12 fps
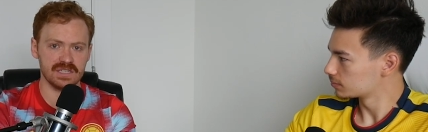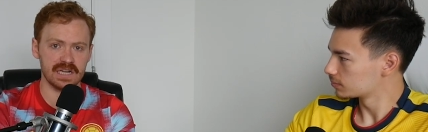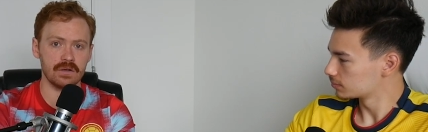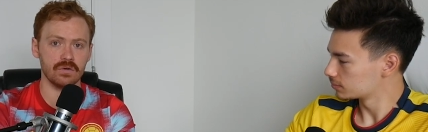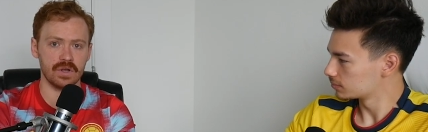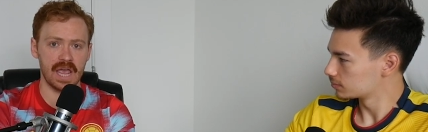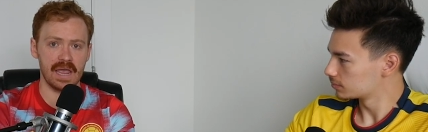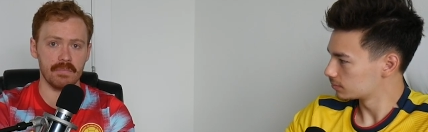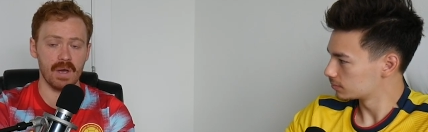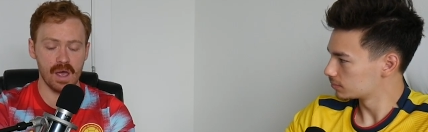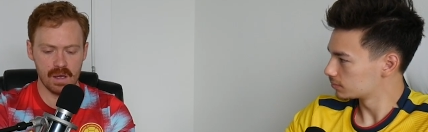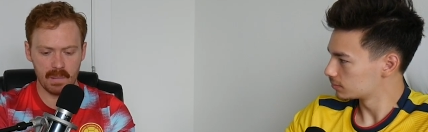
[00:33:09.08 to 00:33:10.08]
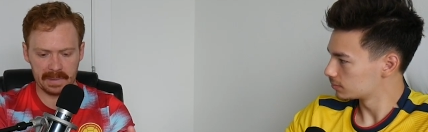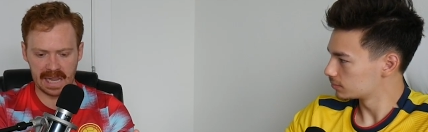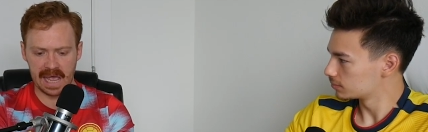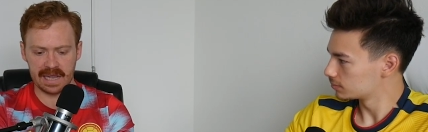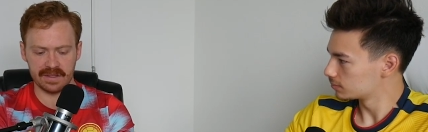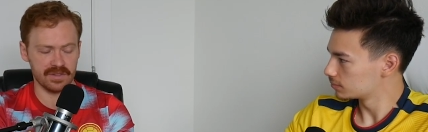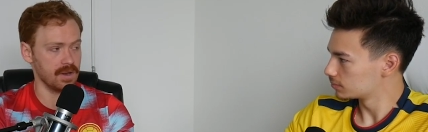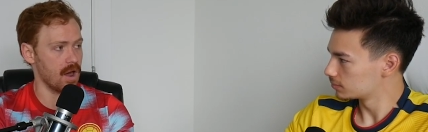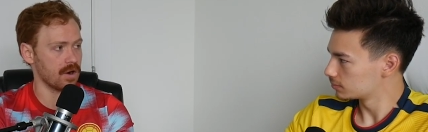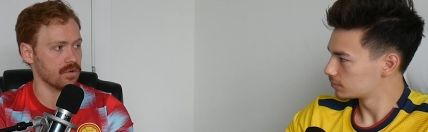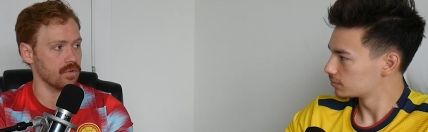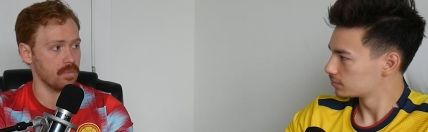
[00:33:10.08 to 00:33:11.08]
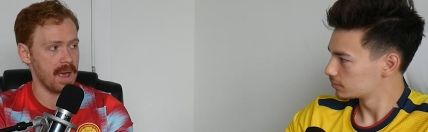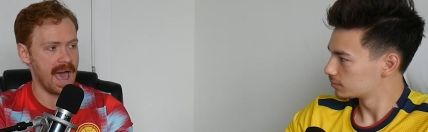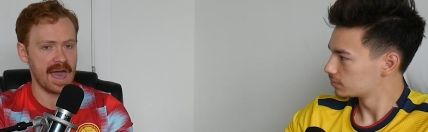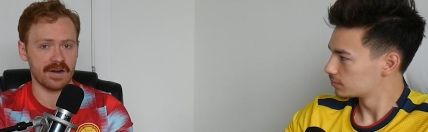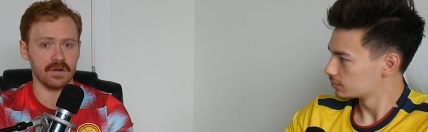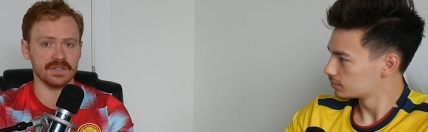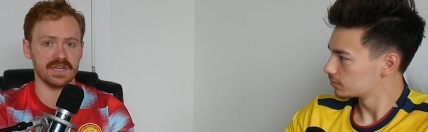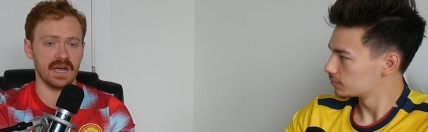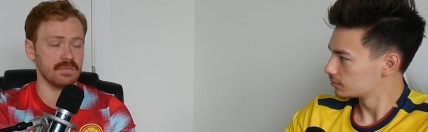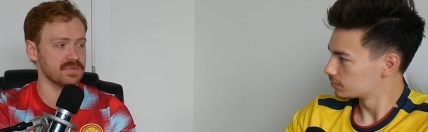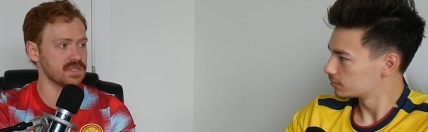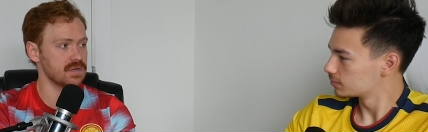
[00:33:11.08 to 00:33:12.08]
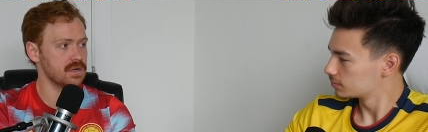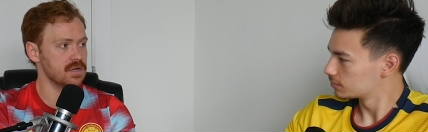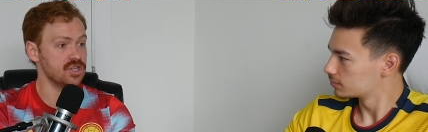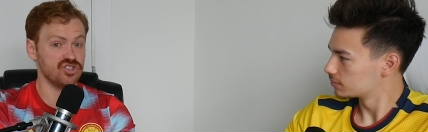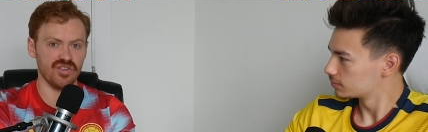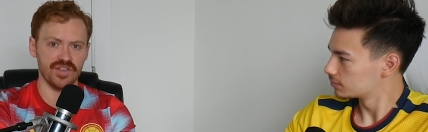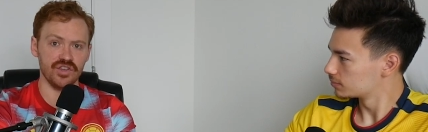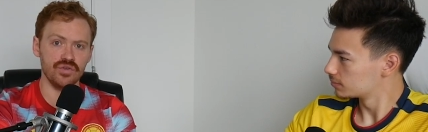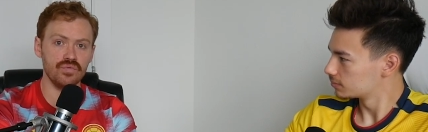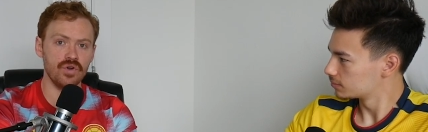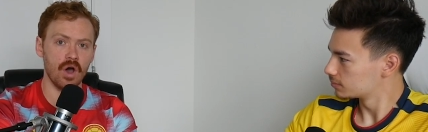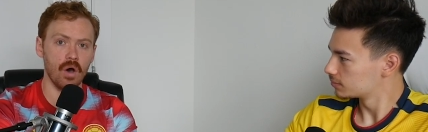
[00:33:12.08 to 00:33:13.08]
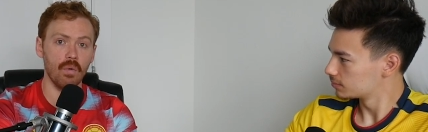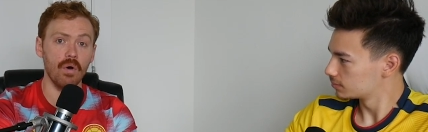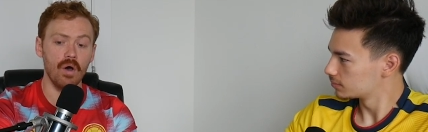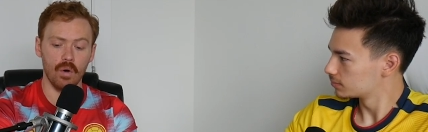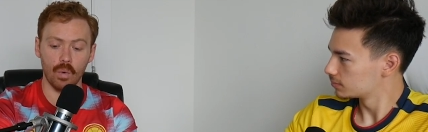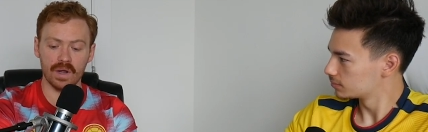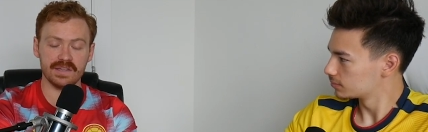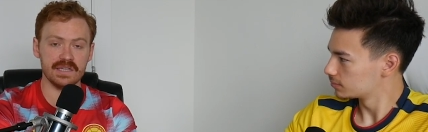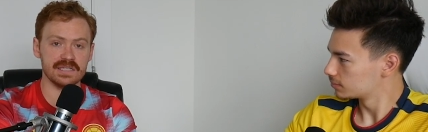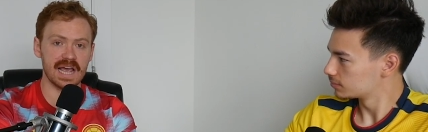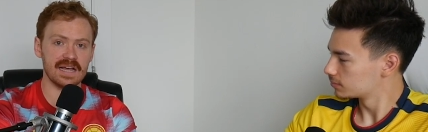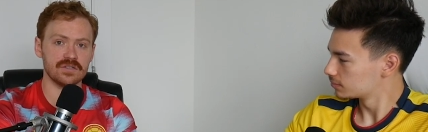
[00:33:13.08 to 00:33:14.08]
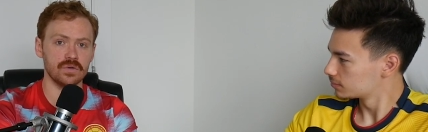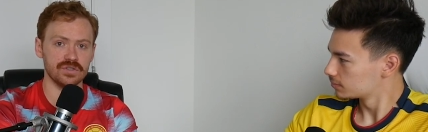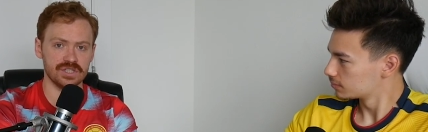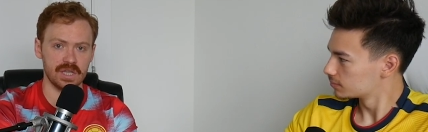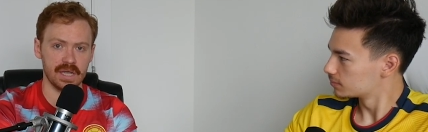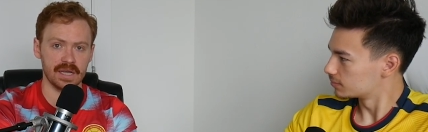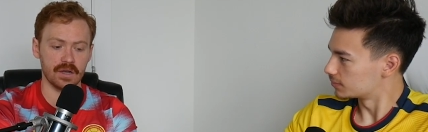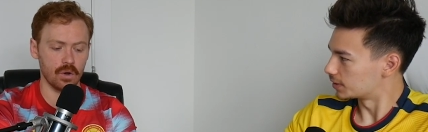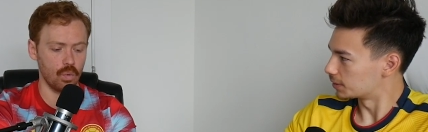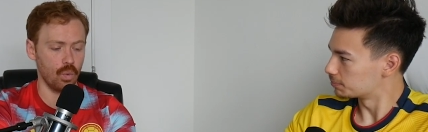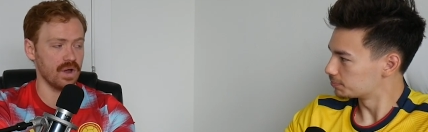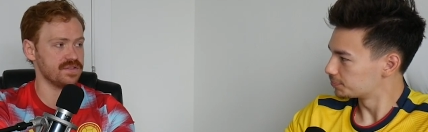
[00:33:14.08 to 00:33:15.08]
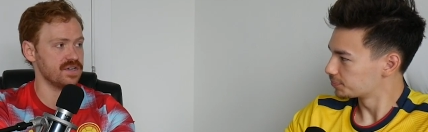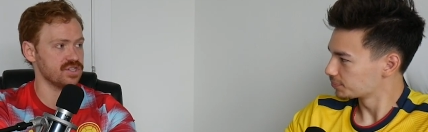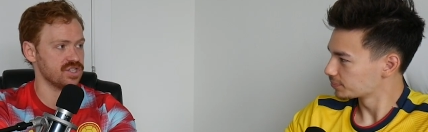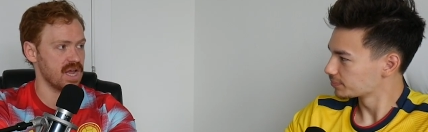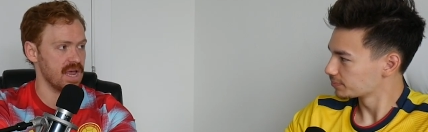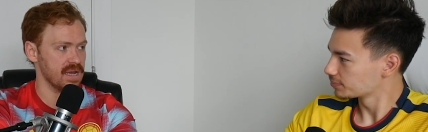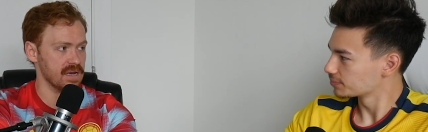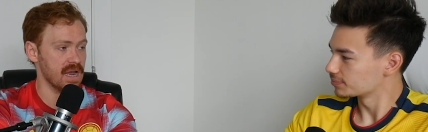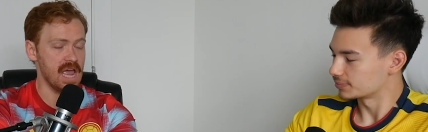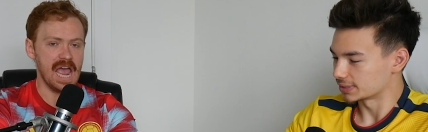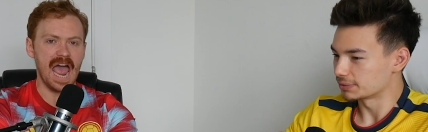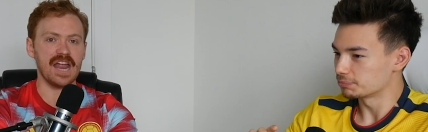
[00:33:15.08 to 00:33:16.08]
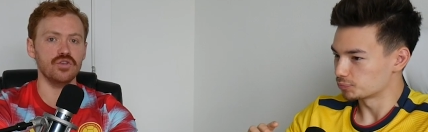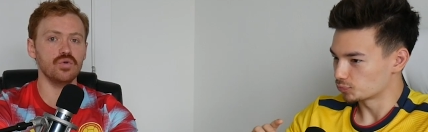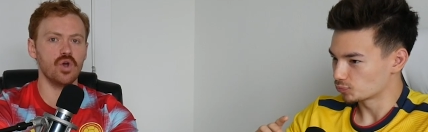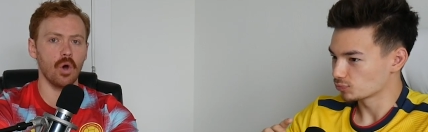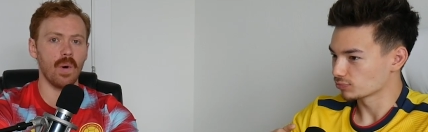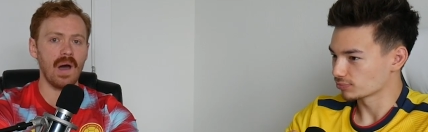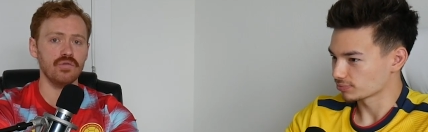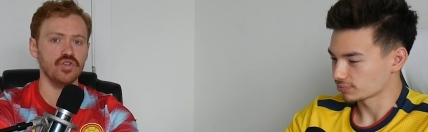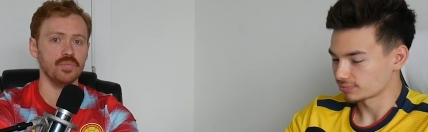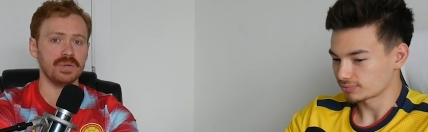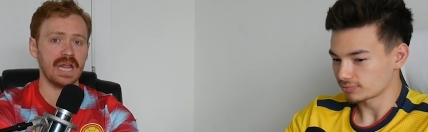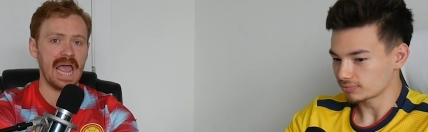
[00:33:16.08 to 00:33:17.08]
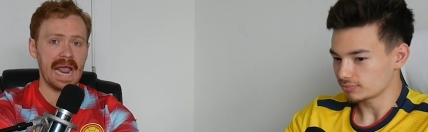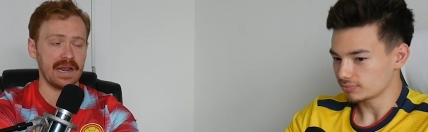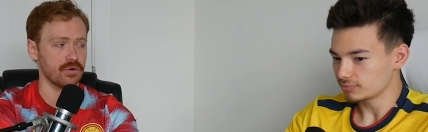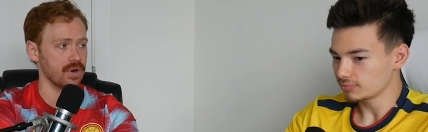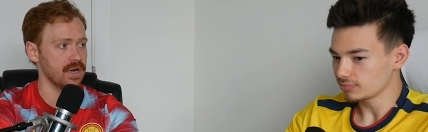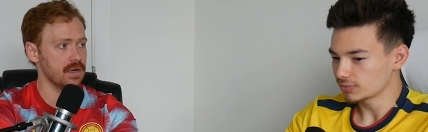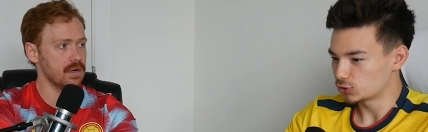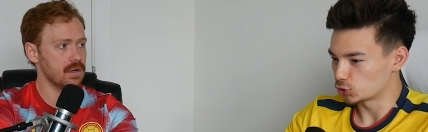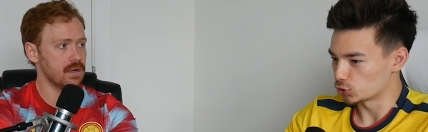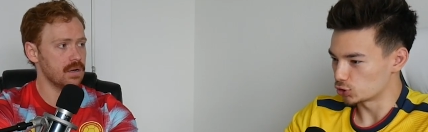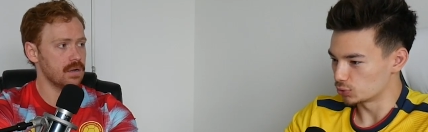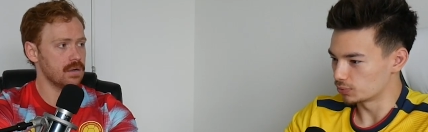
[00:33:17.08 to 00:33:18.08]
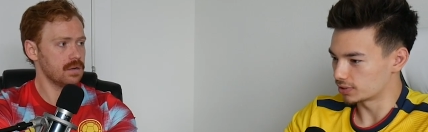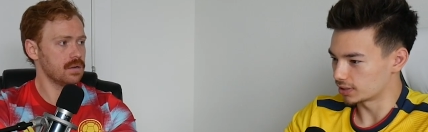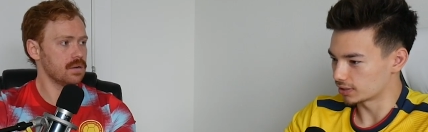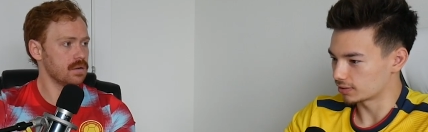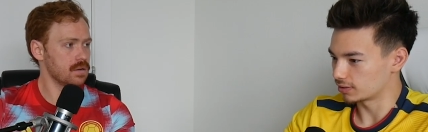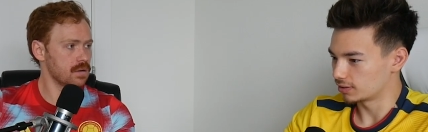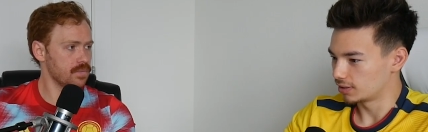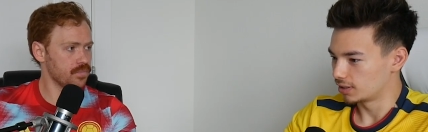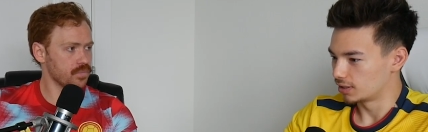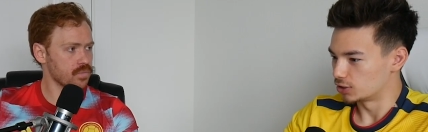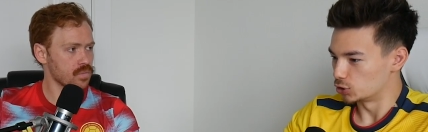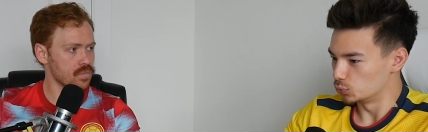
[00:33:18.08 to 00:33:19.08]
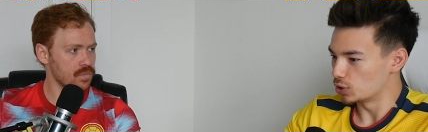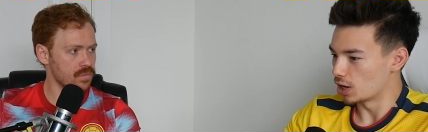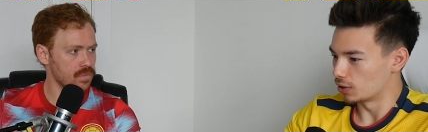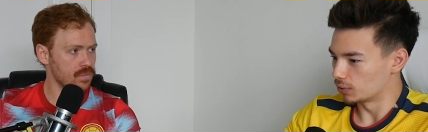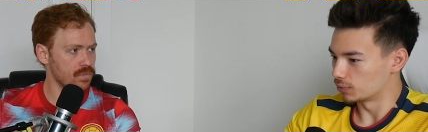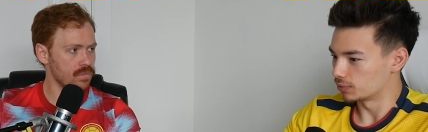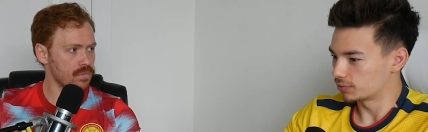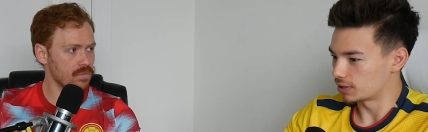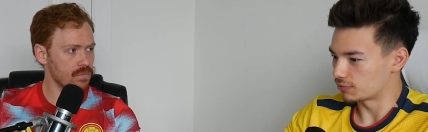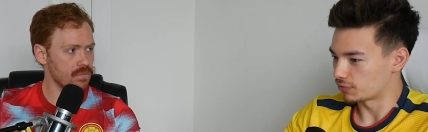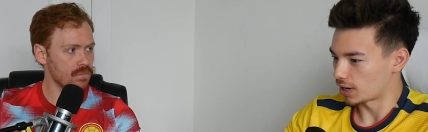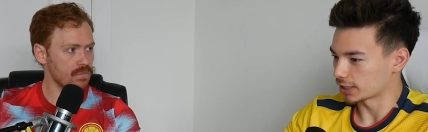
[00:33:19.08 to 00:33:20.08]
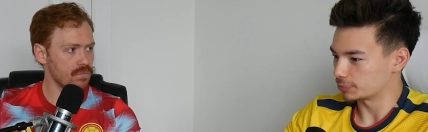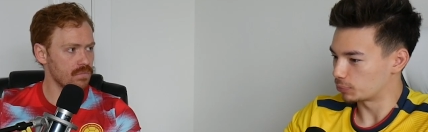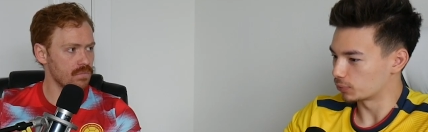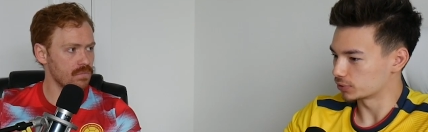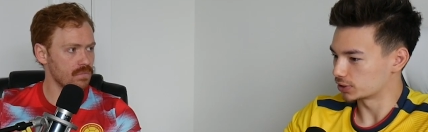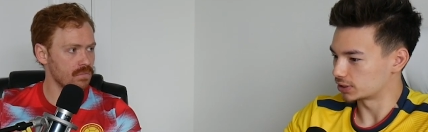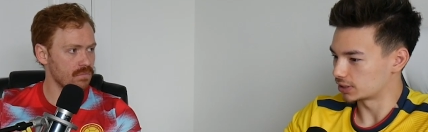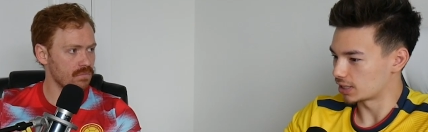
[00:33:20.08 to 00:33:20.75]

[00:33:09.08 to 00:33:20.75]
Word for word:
Speaker 1: single game playing in the locker room at all times so that you know what these assholes think, yep.
Speaker 2: what they're saying, yep. and you go out and you play angry. So you think you know that Fox Sports is